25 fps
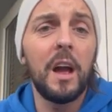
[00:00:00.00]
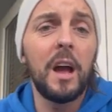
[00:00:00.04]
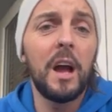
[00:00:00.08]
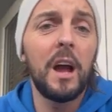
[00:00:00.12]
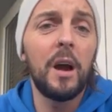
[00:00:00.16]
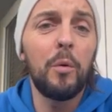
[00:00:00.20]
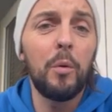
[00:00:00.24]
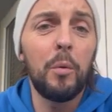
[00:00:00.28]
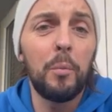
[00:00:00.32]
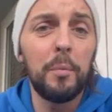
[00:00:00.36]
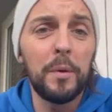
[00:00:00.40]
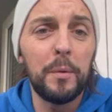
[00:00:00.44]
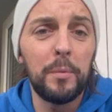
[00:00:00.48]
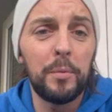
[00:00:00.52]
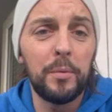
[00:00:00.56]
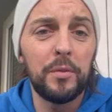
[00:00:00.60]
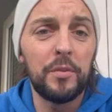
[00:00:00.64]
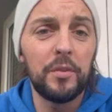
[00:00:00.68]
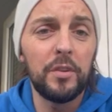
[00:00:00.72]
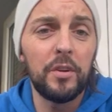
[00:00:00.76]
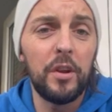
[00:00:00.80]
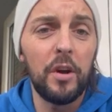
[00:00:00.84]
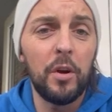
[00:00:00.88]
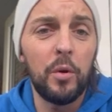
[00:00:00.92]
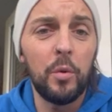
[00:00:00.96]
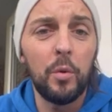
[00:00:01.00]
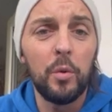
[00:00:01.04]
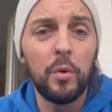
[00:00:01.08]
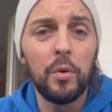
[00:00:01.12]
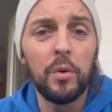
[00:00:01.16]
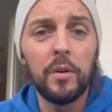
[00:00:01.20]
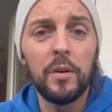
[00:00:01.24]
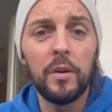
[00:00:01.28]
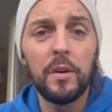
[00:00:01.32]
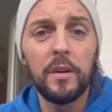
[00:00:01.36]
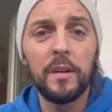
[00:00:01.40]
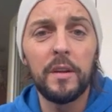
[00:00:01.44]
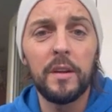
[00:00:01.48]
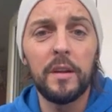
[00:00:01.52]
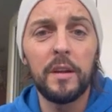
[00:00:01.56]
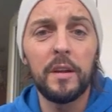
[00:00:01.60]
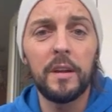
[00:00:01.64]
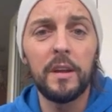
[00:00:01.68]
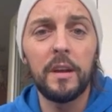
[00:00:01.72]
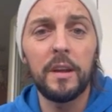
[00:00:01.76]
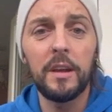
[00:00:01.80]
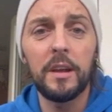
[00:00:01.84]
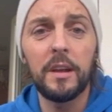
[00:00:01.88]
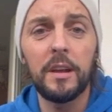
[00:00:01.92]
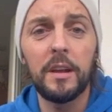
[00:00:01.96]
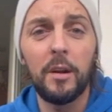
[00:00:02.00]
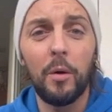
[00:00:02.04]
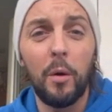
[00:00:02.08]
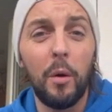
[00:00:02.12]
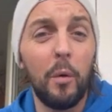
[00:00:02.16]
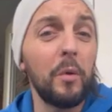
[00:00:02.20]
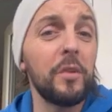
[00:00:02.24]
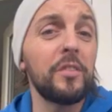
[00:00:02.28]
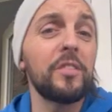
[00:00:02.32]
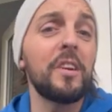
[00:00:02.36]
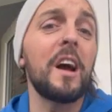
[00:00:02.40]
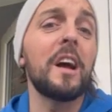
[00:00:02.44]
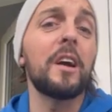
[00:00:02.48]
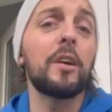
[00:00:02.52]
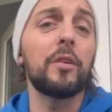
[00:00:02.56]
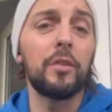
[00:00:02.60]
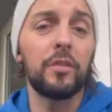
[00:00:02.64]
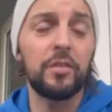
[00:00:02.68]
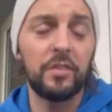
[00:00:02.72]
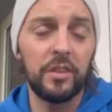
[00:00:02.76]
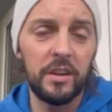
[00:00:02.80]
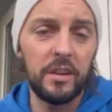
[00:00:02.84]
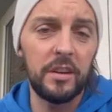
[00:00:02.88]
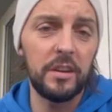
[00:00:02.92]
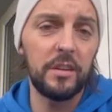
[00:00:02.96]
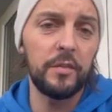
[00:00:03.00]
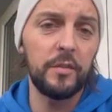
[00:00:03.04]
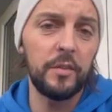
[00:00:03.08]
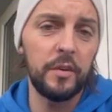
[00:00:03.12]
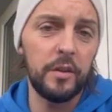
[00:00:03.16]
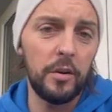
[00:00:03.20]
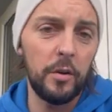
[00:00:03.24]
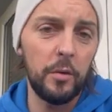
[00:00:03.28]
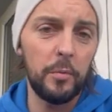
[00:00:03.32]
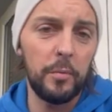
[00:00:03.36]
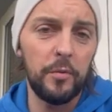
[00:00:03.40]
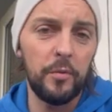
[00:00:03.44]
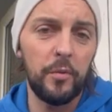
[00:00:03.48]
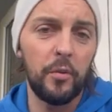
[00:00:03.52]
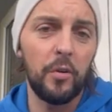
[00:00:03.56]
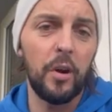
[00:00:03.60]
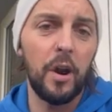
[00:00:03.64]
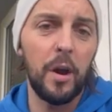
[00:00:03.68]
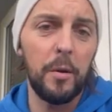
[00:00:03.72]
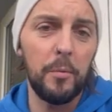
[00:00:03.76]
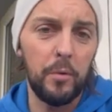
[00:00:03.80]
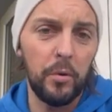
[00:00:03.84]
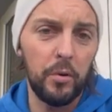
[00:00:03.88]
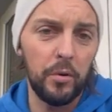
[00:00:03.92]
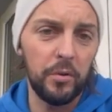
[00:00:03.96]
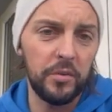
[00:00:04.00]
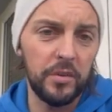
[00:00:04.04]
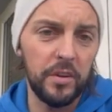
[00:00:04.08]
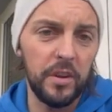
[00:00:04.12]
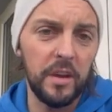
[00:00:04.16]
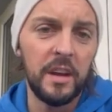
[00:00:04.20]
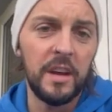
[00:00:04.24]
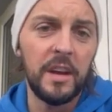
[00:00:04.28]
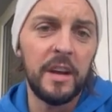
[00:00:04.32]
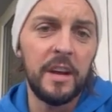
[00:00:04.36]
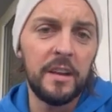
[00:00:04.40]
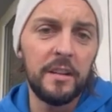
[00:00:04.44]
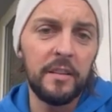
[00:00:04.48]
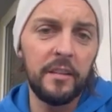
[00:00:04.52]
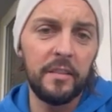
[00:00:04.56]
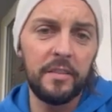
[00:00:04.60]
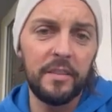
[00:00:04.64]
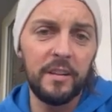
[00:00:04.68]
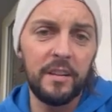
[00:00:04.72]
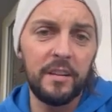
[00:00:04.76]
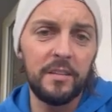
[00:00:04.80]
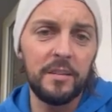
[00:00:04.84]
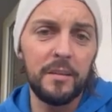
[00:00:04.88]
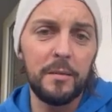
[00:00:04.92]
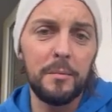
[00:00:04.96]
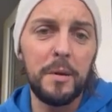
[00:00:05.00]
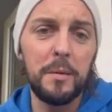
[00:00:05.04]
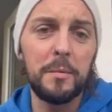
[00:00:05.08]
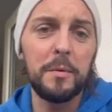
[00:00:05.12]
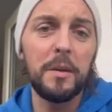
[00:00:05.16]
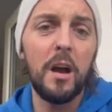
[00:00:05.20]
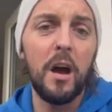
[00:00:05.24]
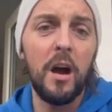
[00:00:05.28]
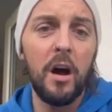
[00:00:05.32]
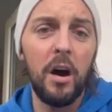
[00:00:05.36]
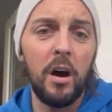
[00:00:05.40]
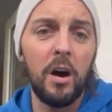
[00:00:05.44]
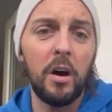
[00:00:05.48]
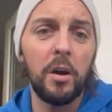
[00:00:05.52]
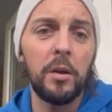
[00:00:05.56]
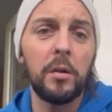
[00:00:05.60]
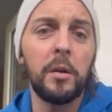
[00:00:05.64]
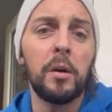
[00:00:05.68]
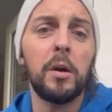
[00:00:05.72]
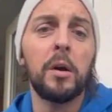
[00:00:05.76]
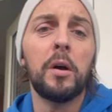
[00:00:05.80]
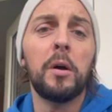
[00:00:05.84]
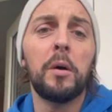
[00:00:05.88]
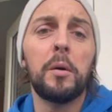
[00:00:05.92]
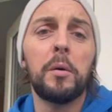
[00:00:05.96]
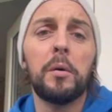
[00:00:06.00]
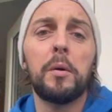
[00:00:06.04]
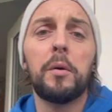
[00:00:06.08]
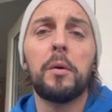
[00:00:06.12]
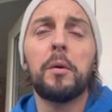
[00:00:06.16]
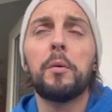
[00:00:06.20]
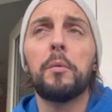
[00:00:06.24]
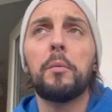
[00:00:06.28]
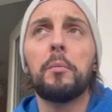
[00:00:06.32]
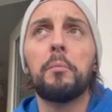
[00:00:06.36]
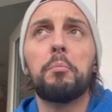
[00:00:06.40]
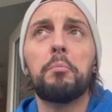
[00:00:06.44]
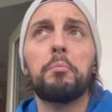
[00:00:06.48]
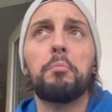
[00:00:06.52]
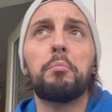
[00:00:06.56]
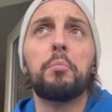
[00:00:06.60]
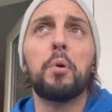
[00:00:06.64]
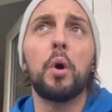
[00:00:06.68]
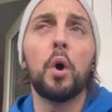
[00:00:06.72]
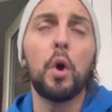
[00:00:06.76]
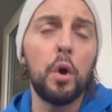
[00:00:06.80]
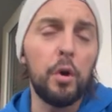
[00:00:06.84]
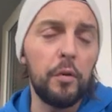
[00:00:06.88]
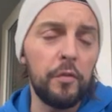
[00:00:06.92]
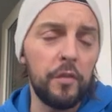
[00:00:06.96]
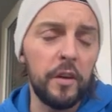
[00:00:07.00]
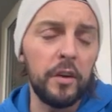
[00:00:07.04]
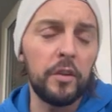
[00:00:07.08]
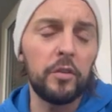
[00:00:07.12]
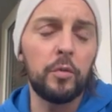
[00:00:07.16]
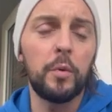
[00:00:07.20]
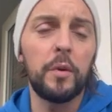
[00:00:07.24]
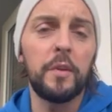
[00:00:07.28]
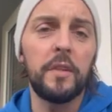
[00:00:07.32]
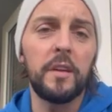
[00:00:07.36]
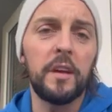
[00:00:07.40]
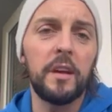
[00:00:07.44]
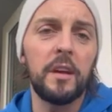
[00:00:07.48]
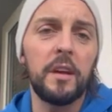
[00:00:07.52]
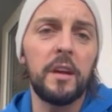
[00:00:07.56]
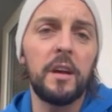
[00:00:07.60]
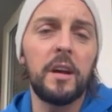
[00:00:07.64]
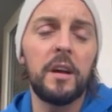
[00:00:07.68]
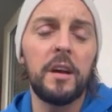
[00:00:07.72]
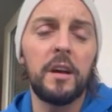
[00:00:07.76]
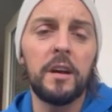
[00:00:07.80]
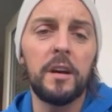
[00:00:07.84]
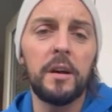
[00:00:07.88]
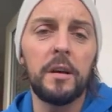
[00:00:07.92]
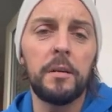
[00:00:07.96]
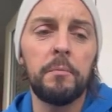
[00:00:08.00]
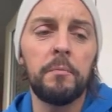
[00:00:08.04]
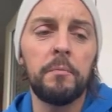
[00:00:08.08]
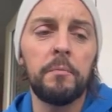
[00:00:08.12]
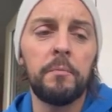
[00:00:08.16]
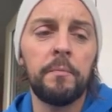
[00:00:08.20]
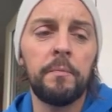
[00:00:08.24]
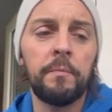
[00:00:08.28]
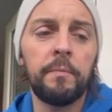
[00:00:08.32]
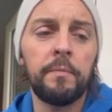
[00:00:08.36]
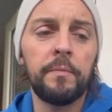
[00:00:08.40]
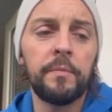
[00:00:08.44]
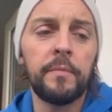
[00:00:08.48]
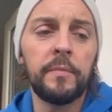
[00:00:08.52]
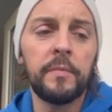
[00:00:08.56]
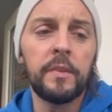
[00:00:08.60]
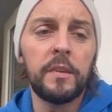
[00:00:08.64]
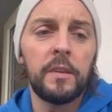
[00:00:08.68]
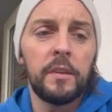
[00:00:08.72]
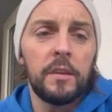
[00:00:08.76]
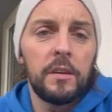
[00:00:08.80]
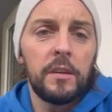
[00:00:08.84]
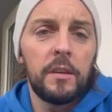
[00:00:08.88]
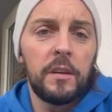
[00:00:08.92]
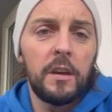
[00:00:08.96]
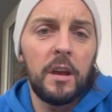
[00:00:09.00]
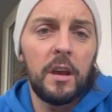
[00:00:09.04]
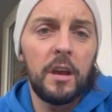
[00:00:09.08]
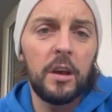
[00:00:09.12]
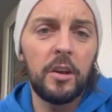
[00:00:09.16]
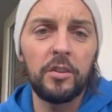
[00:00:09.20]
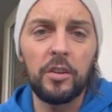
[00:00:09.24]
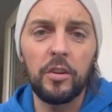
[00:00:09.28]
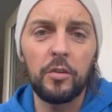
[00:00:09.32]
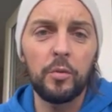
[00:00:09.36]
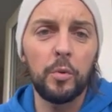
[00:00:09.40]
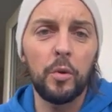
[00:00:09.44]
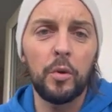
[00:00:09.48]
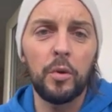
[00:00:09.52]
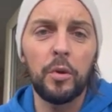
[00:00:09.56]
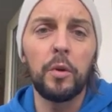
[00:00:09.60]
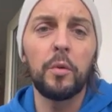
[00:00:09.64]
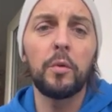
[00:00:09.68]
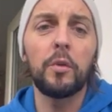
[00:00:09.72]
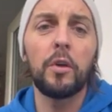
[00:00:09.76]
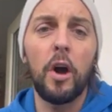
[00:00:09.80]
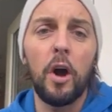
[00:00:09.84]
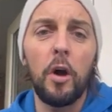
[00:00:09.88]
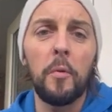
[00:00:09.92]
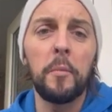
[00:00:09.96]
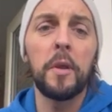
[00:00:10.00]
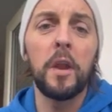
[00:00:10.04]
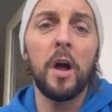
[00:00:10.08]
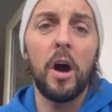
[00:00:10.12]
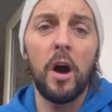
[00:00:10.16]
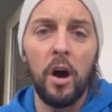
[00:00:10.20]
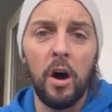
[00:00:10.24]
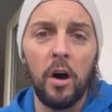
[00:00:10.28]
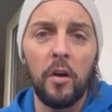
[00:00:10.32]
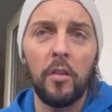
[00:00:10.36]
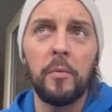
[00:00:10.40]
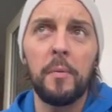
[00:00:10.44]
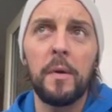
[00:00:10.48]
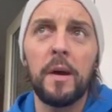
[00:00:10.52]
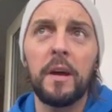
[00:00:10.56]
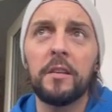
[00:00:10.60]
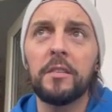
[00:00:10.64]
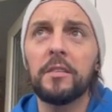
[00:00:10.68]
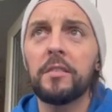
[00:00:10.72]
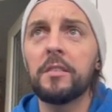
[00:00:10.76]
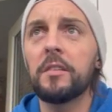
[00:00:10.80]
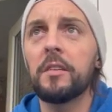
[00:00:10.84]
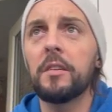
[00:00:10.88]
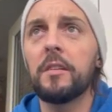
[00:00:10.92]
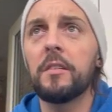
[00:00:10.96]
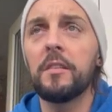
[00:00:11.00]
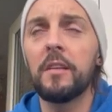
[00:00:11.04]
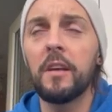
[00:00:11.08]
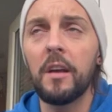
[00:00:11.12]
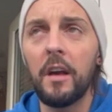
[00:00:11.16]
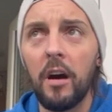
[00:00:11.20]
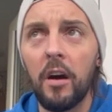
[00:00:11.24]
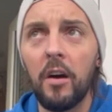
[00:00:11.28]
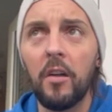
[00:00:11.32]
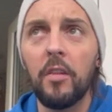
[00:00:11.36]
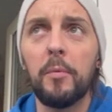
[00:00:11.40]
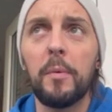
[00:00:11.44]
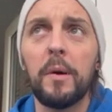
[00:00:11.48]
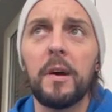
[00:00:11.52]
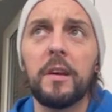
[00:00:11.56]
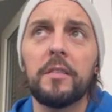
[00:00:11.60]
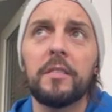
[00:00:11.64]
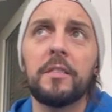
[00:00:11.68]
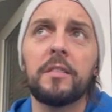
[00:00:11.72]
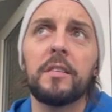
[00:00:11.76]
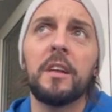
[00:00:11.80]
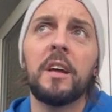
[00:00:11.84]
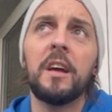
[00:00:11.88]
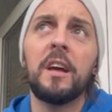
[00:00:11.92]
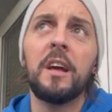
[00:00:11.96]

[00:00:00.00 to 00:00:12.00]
want people to know, you know, I wish I could have seen this video before I bought it, the things that maybe aren't perfect with it. As we all know, Garmin are the best. They are the best,